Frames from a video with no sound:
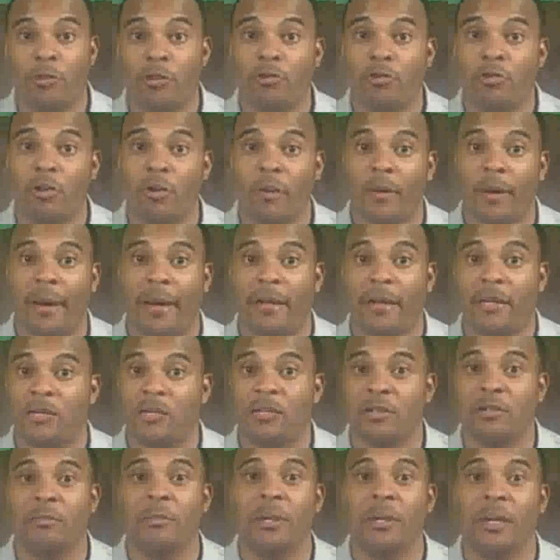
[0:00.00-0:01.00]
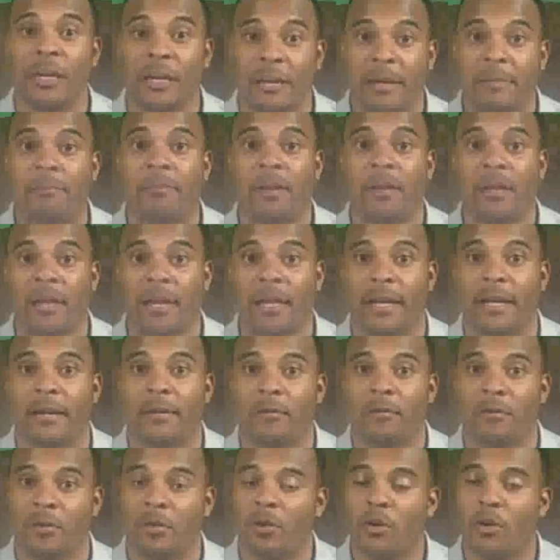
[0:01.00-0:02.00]
When you know how to just manipulate
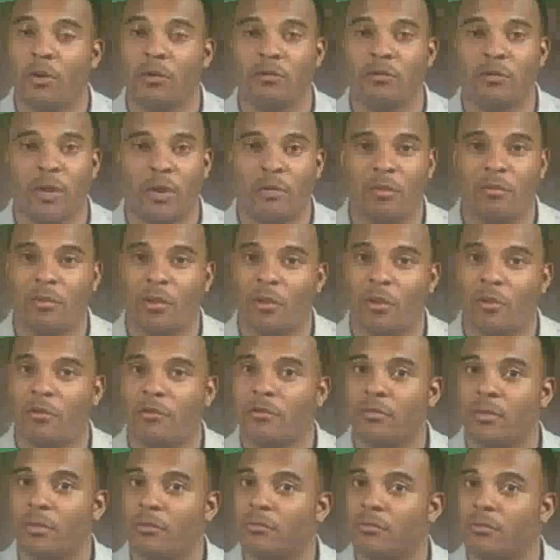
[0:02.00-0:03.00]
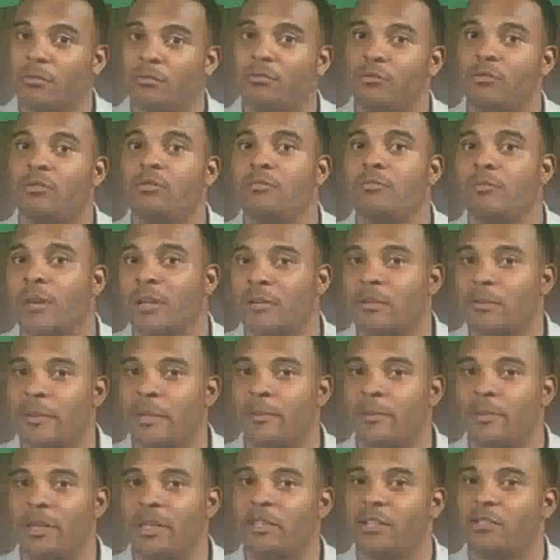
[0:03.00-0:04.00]
it, don't do too much
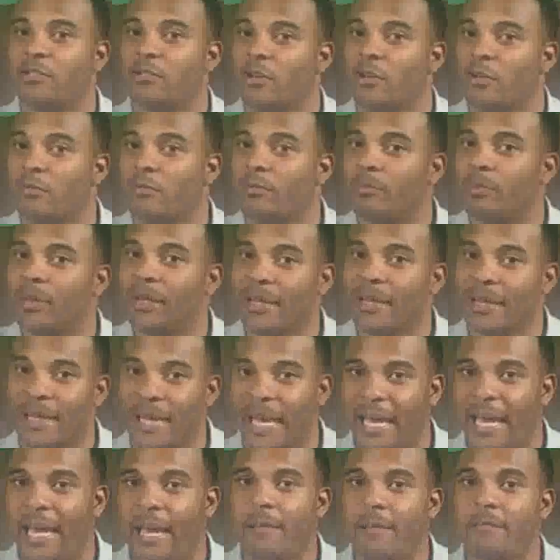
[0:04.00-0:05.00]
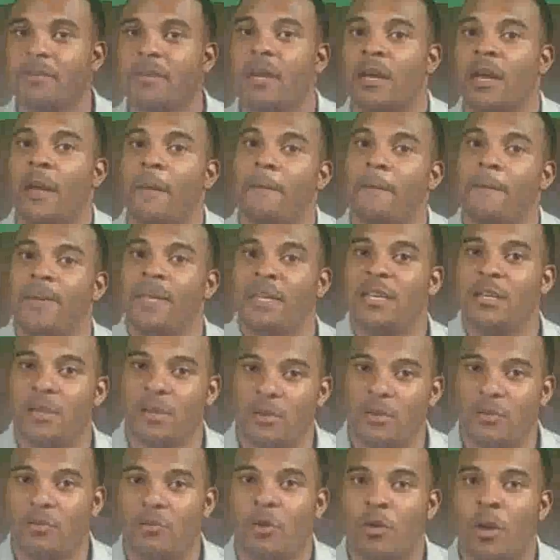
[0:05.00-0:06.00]
manipulation. Don't play games. Be
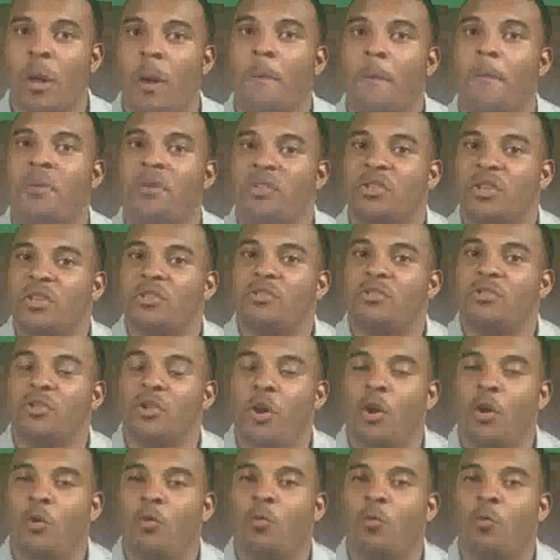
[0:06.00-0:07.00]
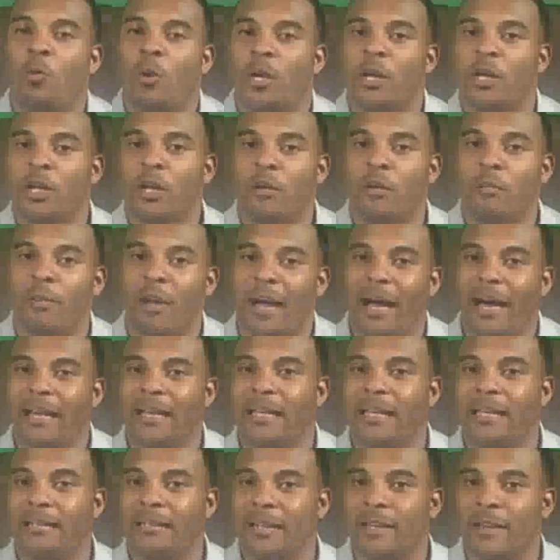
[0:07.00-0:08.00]
you, but just know what your
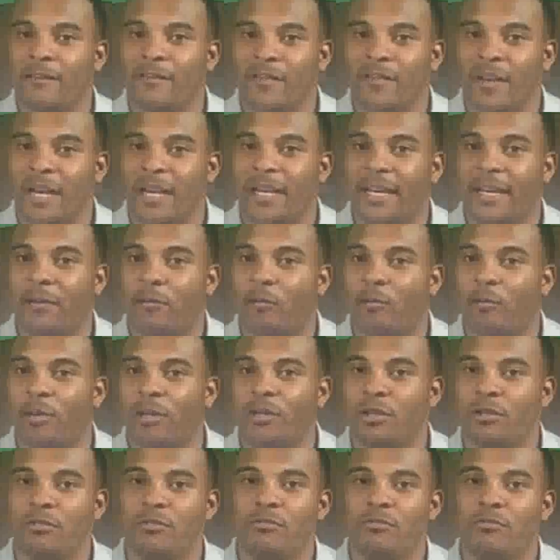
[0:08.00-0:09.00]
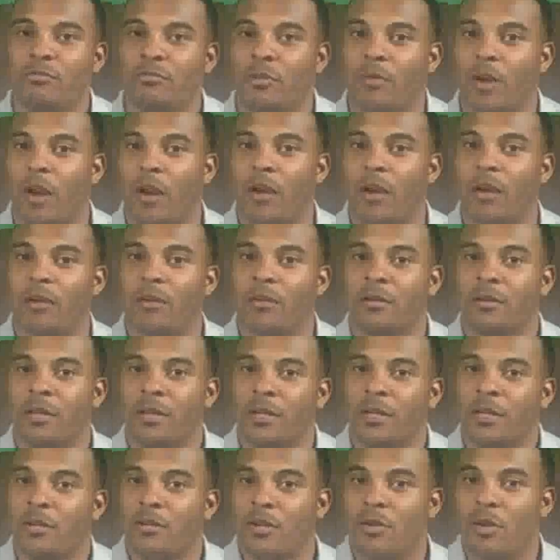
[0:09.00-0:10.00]
body is conveying when you are
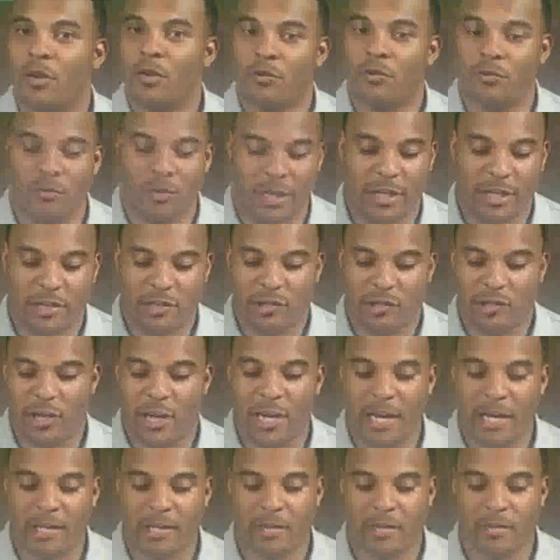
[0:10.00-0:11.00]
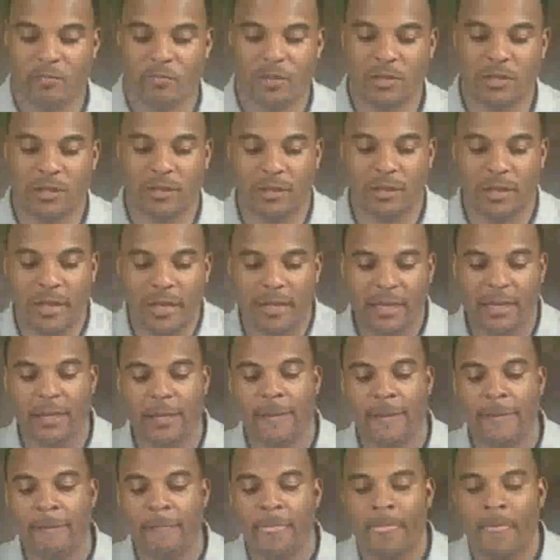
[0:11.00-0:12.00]
exchanging with a
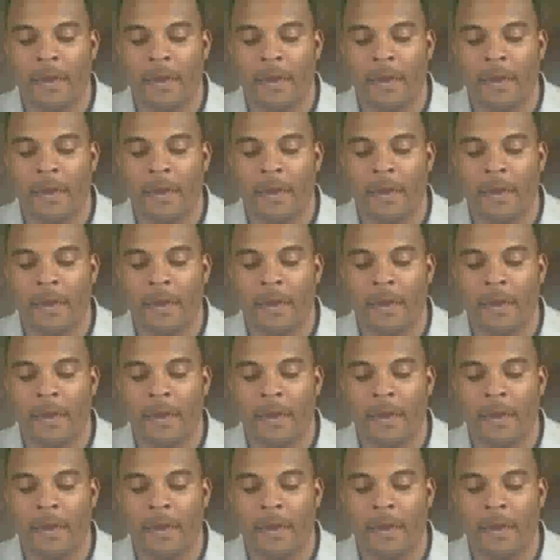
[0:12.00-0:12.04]
lady.